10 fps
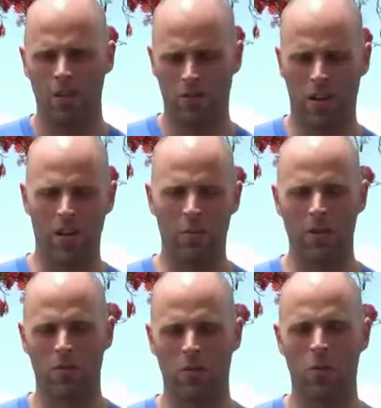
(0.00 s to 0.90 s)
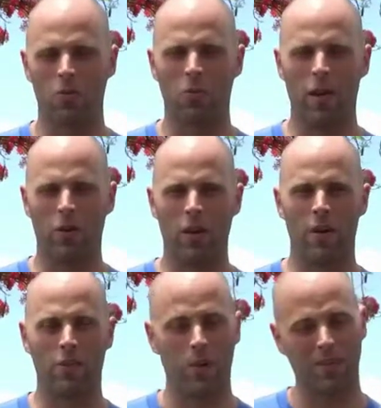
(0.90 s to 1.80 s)
I was talking about the total spinal
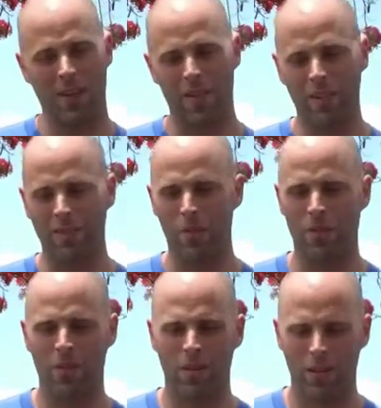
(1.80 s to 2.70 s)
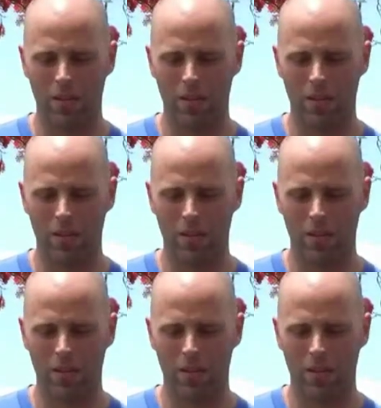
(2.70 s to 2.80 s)
health, so it sounded like something